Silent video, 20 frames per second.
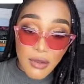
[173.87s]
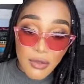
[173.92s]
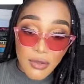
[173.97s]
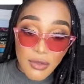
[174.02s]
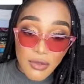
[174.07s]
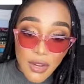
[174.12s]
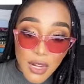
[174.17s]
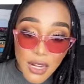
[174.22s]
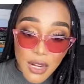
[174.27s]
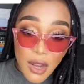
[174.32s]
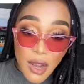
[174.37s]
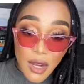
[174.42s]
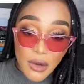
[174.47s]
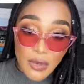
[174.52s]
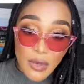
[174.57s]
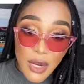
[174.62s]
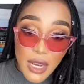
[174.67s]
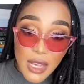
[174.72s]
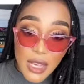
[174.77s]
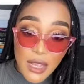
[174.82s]
really
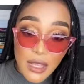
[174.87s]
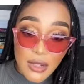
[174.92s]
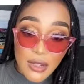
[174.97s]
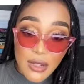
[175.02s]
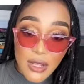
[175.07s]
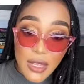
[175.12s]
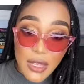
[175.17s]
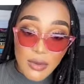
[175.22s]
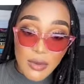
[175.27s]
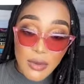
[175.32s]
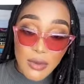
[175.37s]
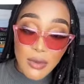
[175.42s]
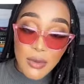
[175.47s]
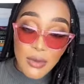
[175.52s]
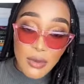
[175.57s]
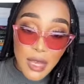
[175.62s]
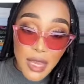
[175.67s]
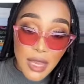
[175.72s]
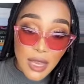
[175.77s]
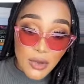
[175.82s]
heartbreaking to hear people
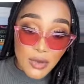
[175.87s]
make